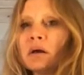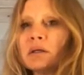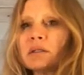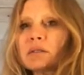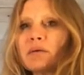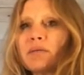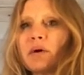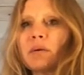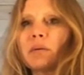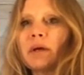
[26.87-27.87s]
this is a
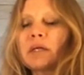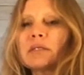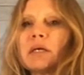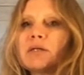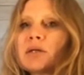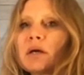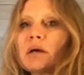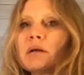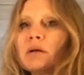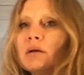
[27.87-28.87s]
form of
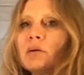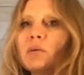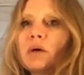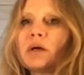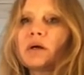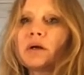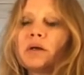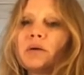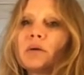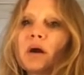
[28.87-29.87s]
meditation where
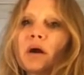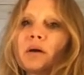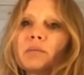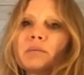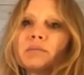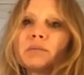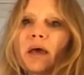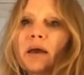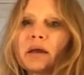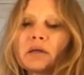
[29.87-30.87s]
you come
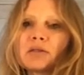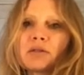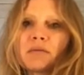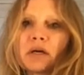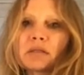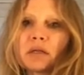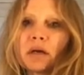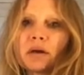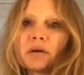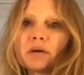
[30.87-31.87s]
lying in Shavasana.